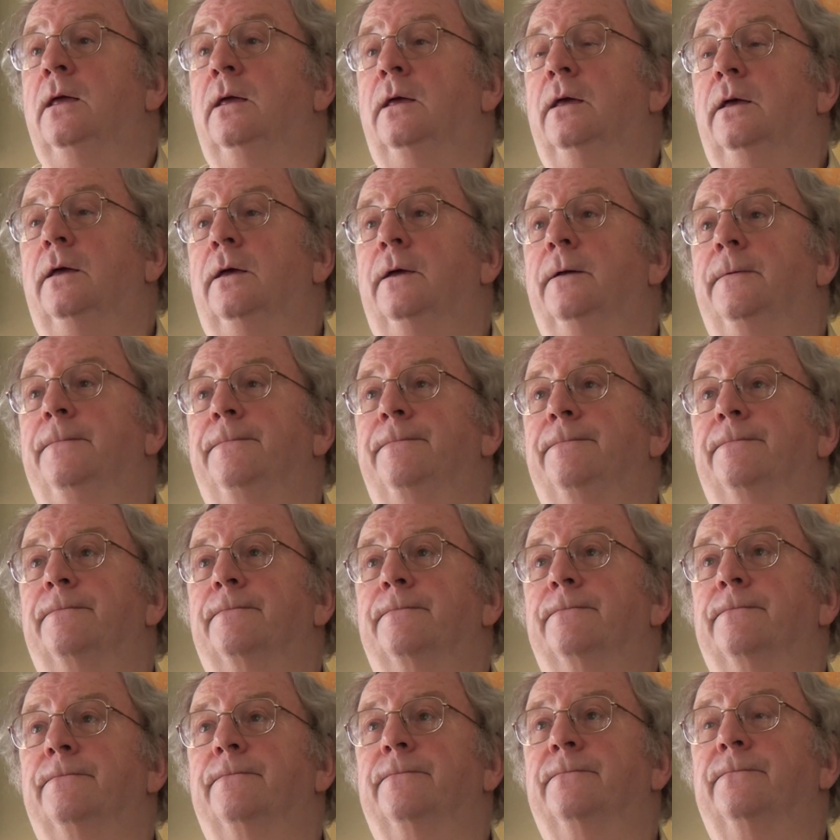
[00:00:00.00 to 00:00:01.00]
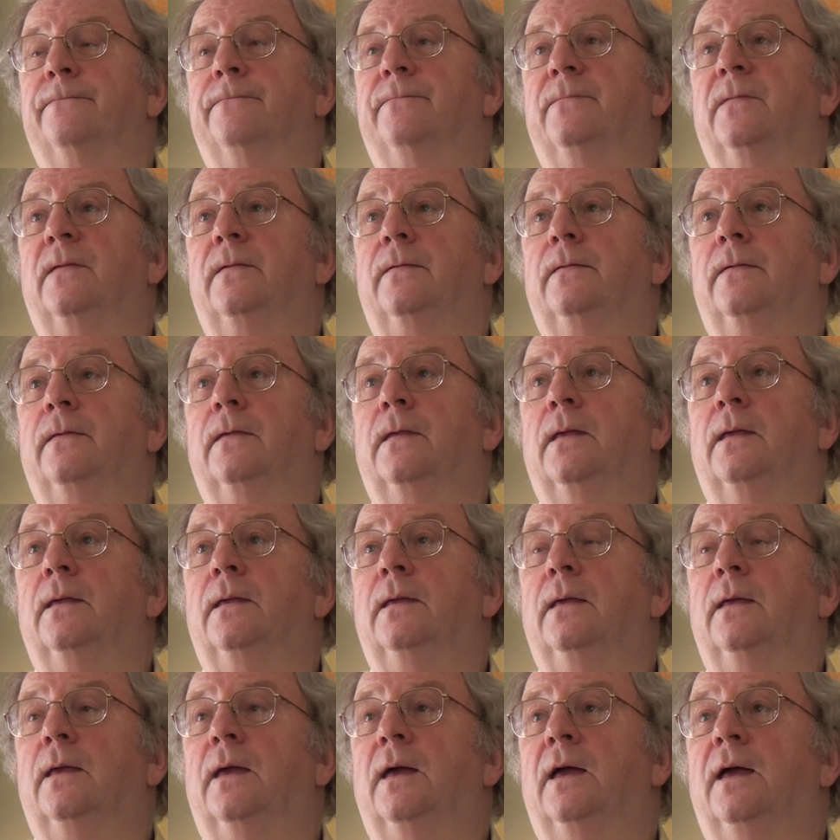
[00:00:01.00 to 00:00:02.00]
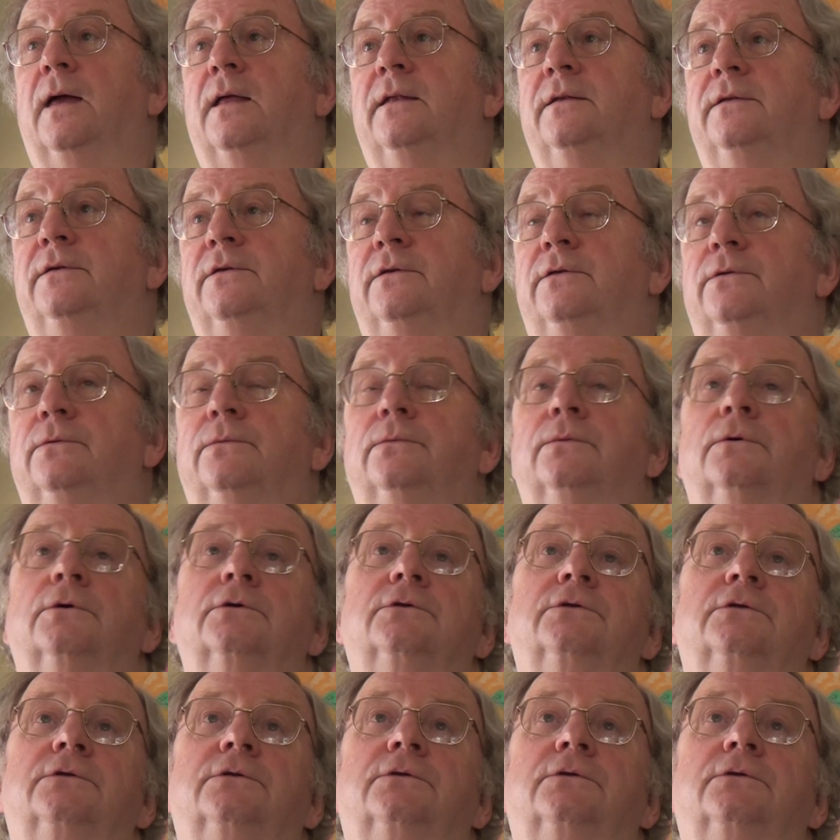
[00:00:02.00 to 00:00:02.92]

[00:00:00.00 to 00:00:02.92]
on. And what,